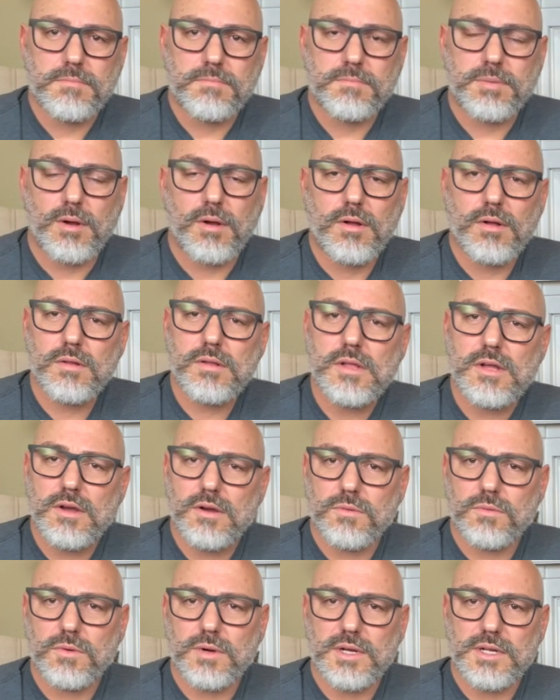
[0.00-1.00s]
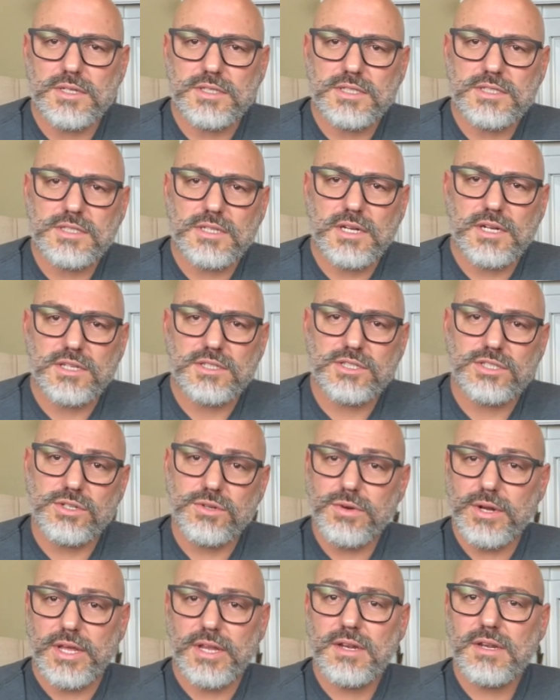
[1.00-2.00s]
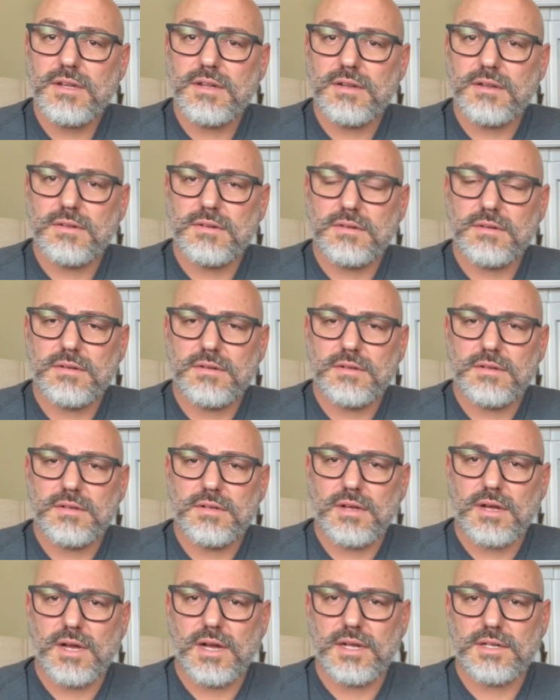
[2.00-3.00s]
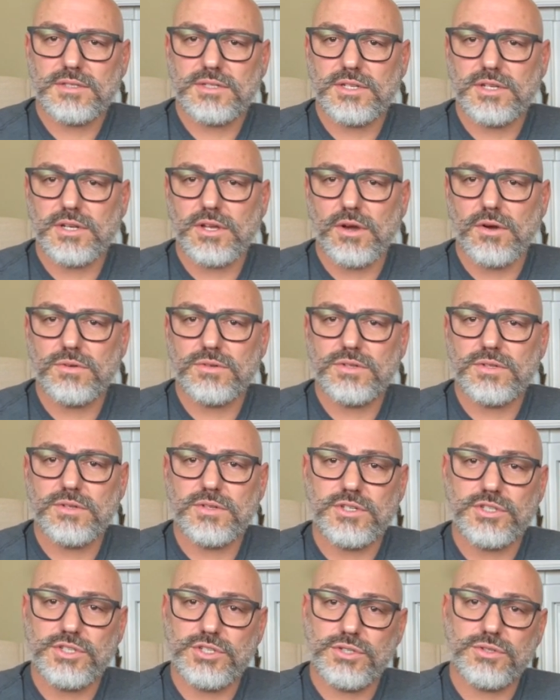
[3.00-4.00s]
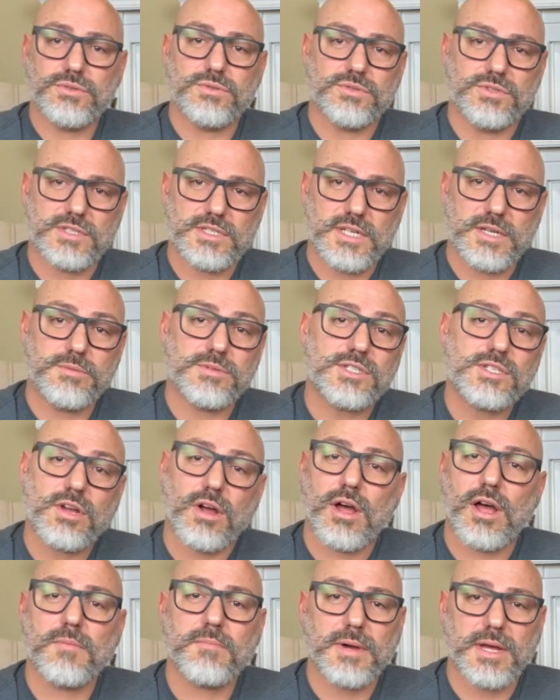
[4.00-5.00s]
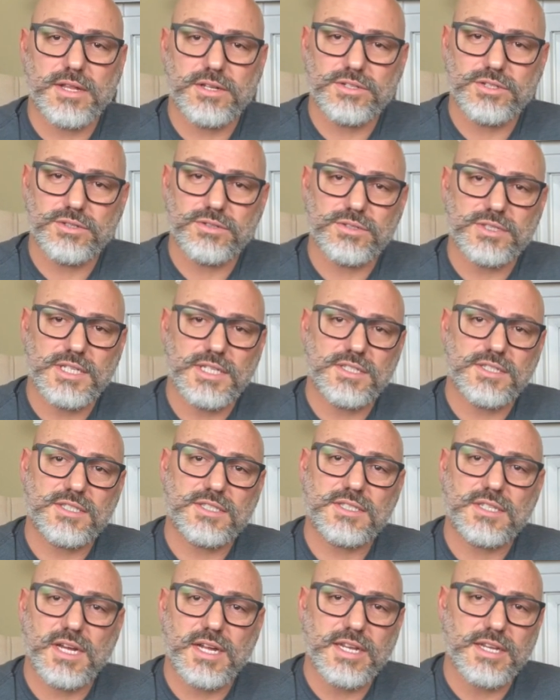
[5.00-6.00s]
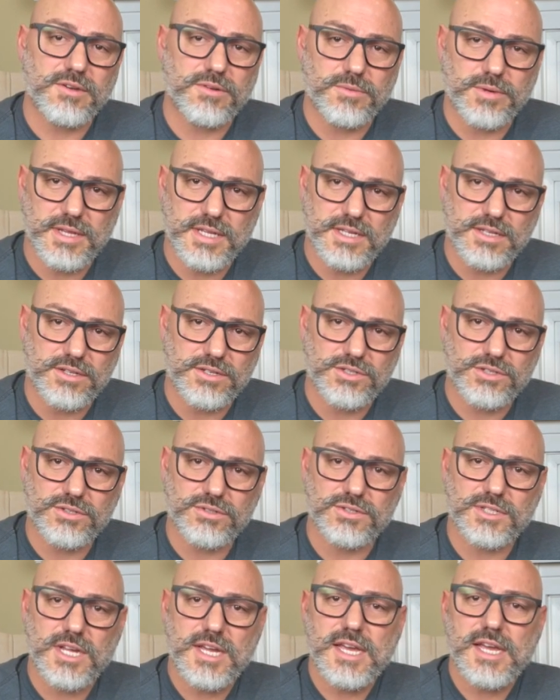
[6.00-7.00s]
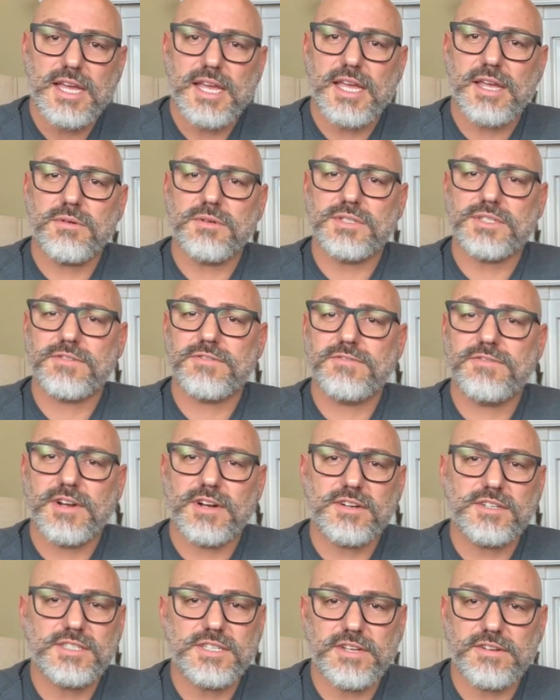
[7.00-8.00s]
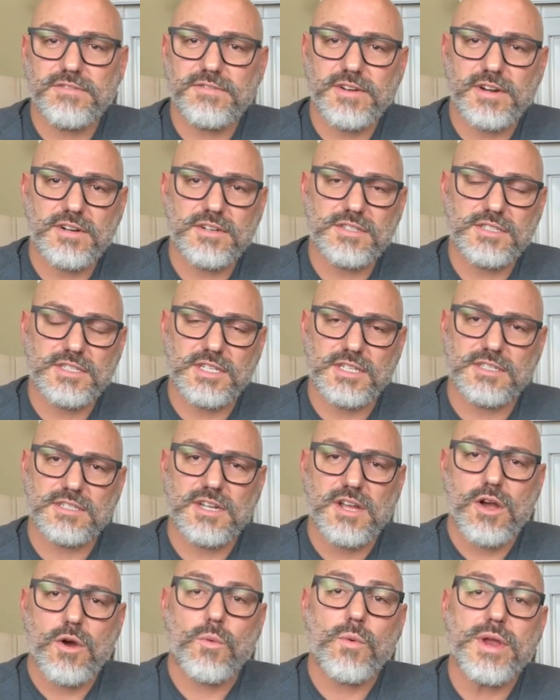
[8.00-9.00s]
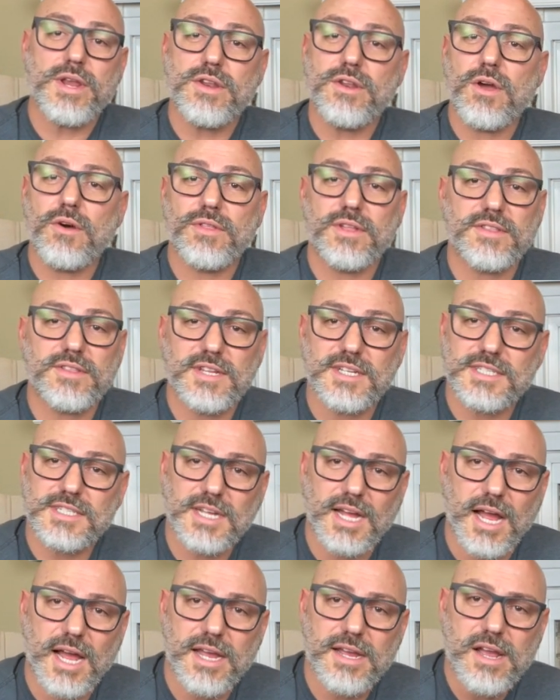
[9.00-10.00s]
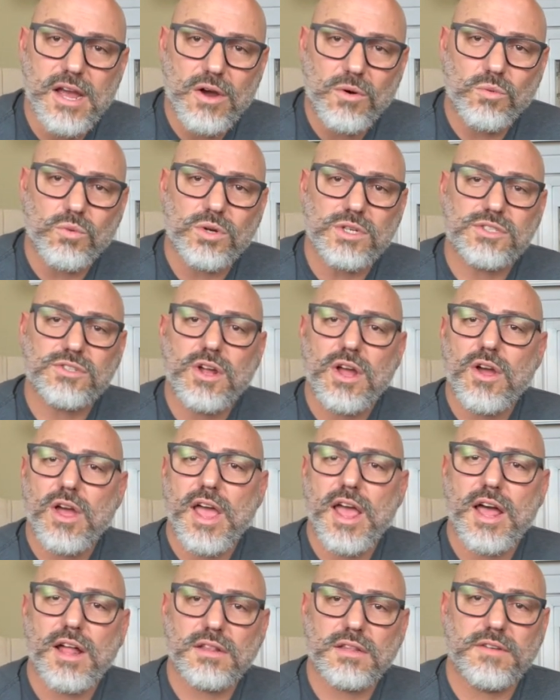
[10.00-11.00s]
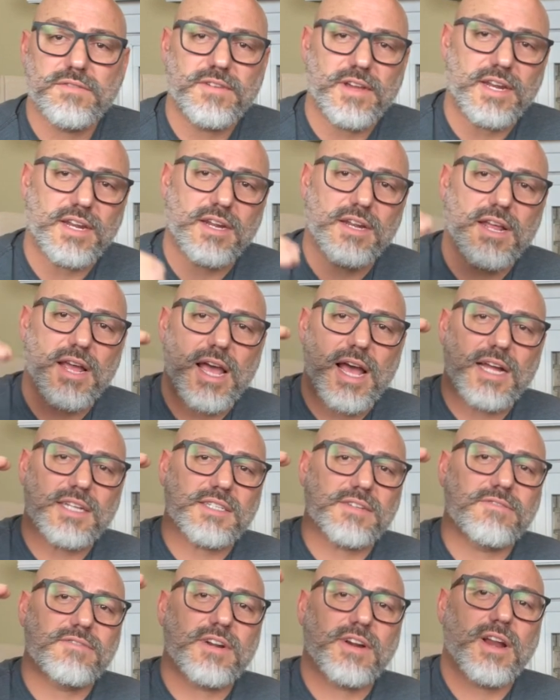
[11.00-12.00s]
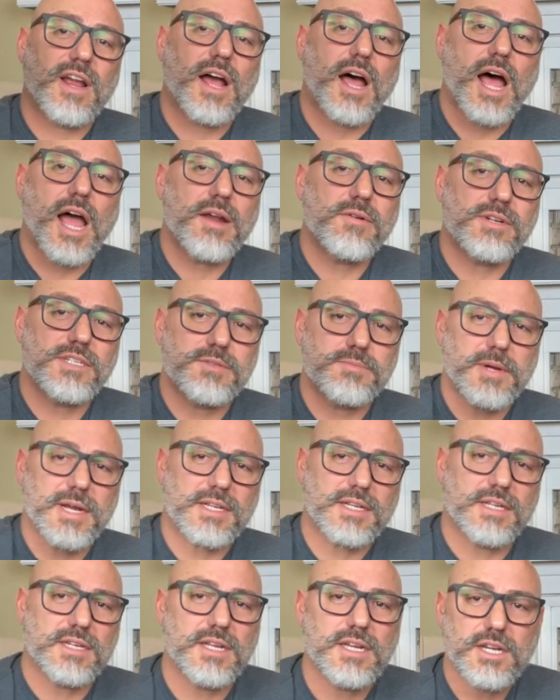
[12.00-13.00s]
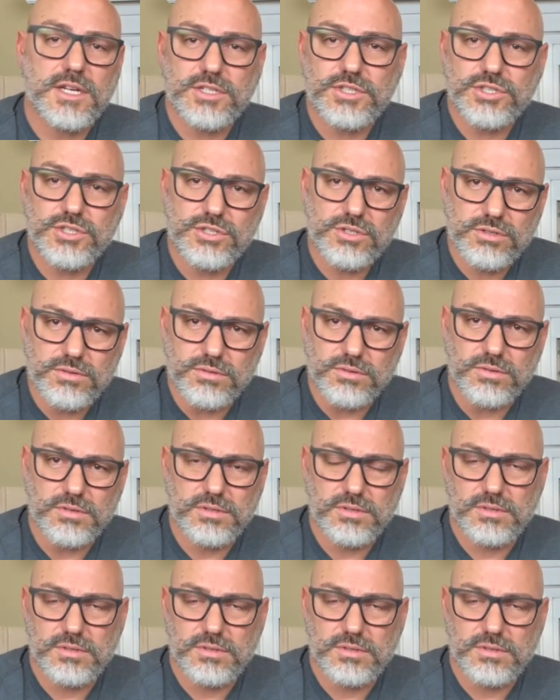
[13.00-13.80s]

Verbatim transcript: Paul was suited to go to the Jews. He was taught by the Jews. He studied within the Jews. He was a Pharisee of Pharisees. We know that this guy was elevated as a very high respected Jew.